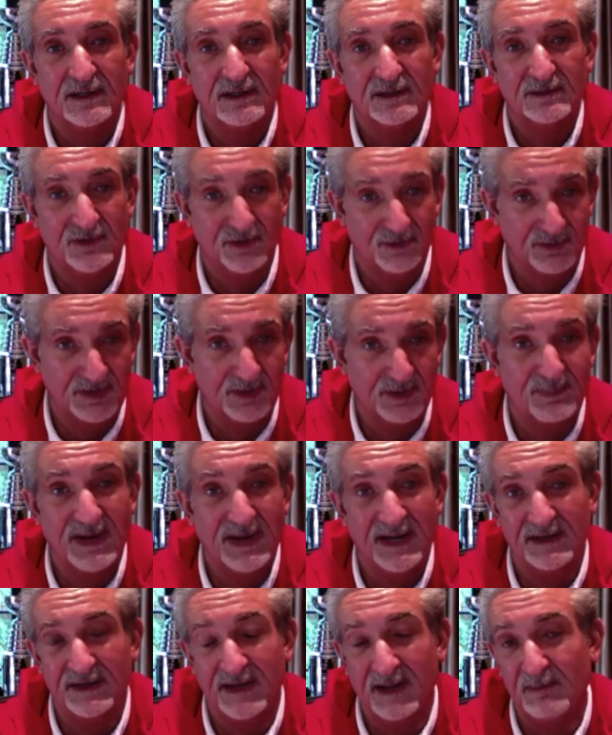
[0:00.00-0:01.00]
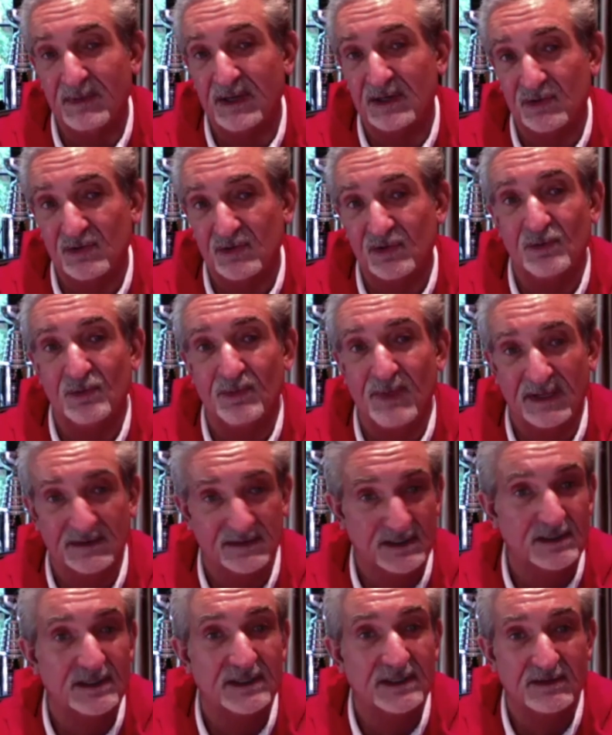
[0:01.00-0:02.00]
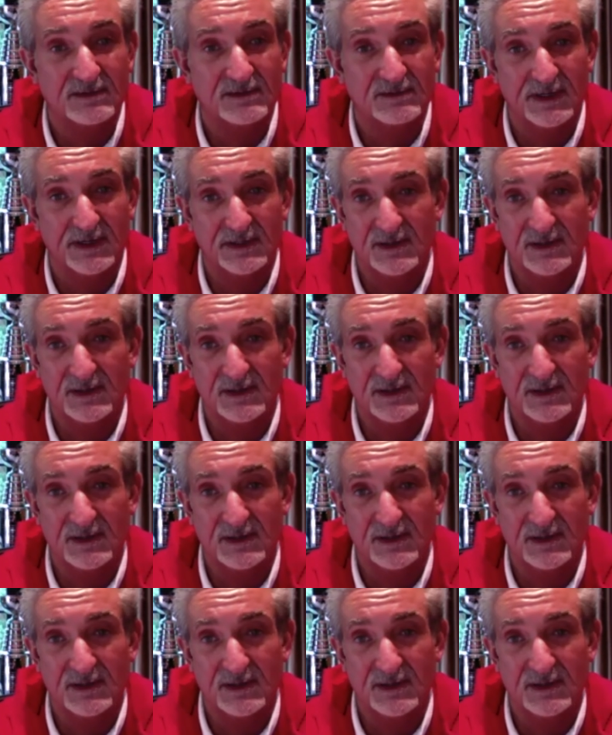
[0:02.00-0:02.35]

during the pandemic too, mentally, right?